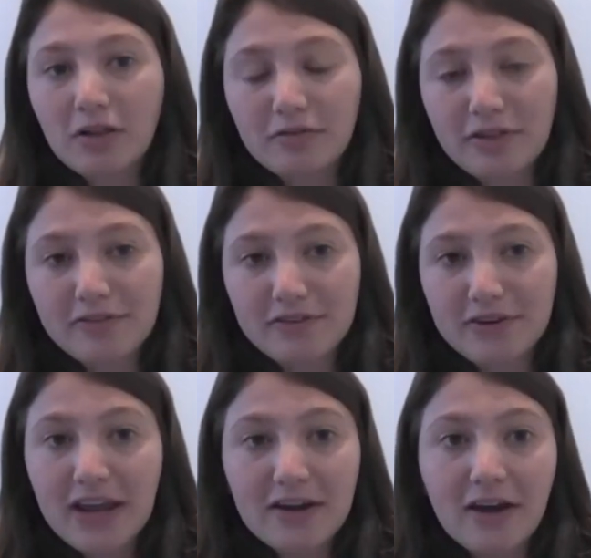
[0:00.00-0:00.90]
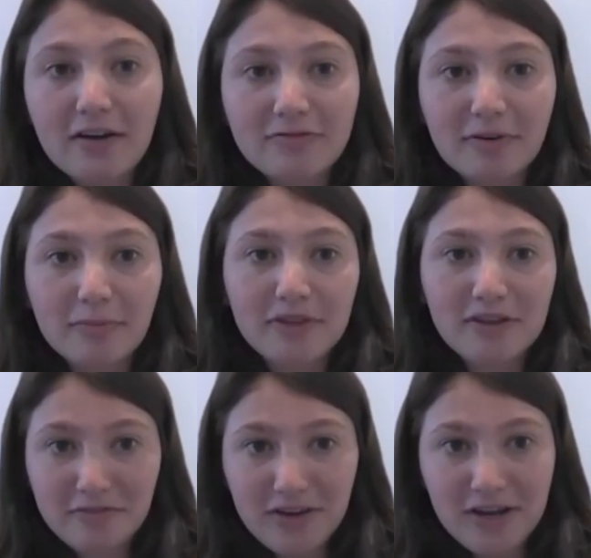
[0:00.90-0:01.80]
of this data from these
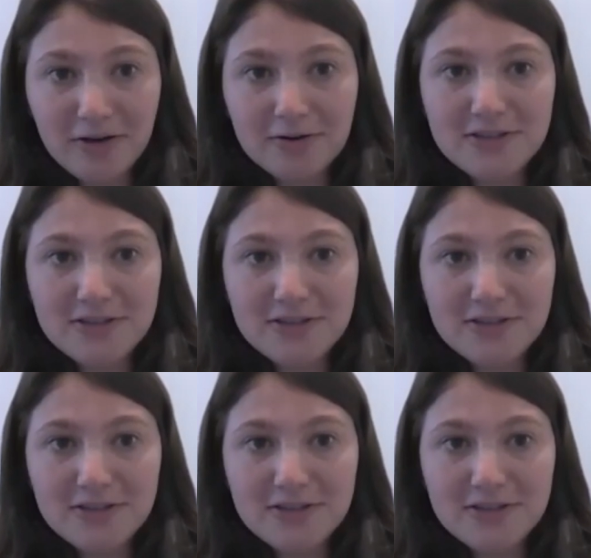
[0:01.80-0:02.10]
videos,